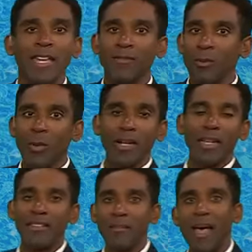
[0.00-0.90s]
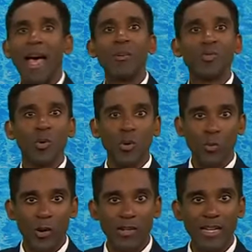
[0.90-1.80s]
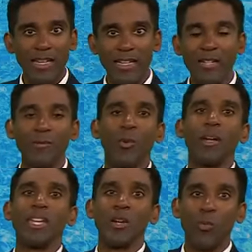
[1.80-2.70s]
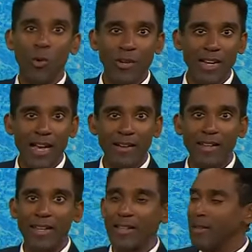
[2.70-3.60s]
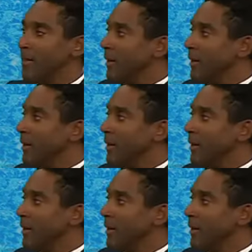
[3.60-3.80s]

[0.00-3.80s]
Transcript: If you want to get some outdoor work in, if you want to get a workout in,